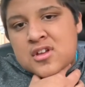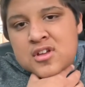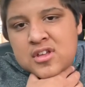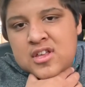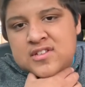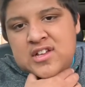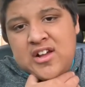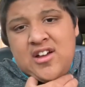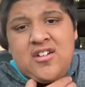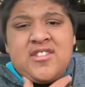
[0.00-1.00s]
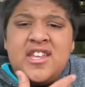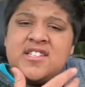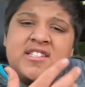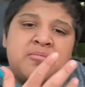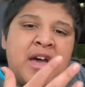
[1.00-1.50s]
because I don't think
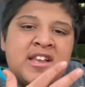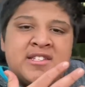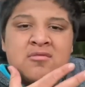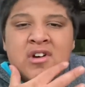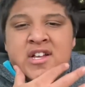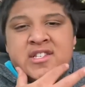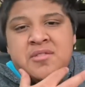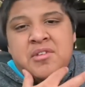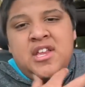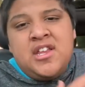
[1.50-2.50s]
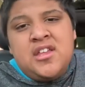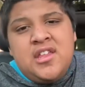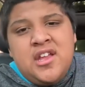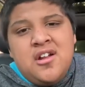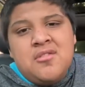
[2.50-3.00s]
it's as bad as it was in the beginning of
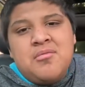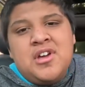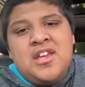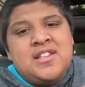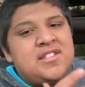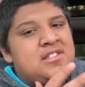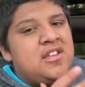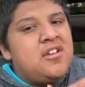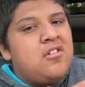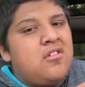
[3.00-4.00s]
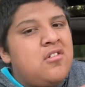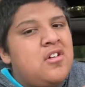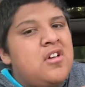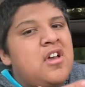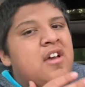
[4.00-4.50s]
the year, but it's still
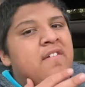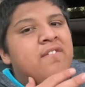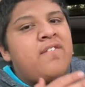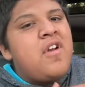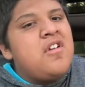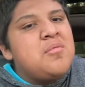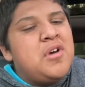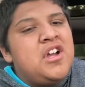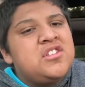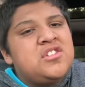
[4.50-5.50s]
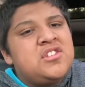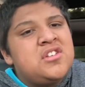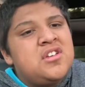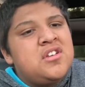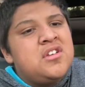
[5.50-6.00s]
very much
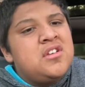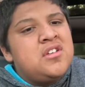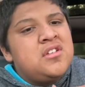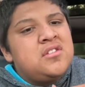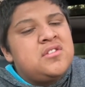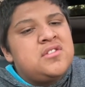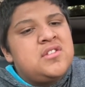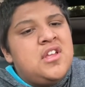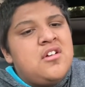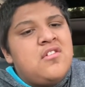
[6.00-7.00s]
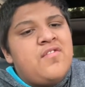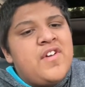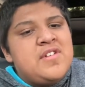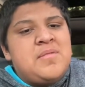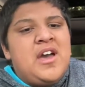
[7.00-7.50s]
still
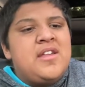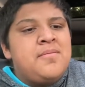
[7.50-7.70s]
very bad.